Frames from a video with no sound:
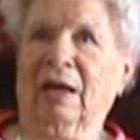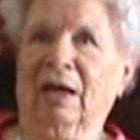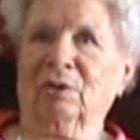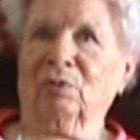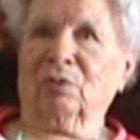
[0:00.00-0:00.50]

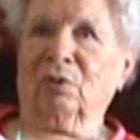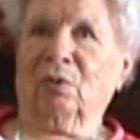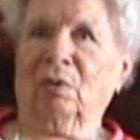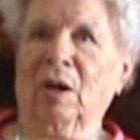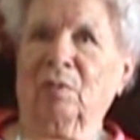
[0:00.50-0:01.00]
I don't
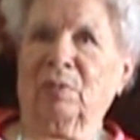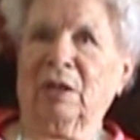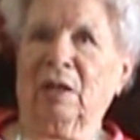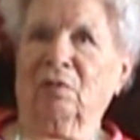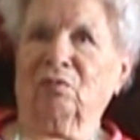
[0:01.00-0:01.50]
know how
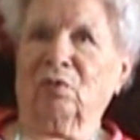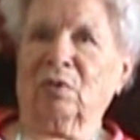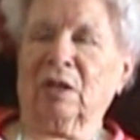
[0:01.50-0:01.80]
many of you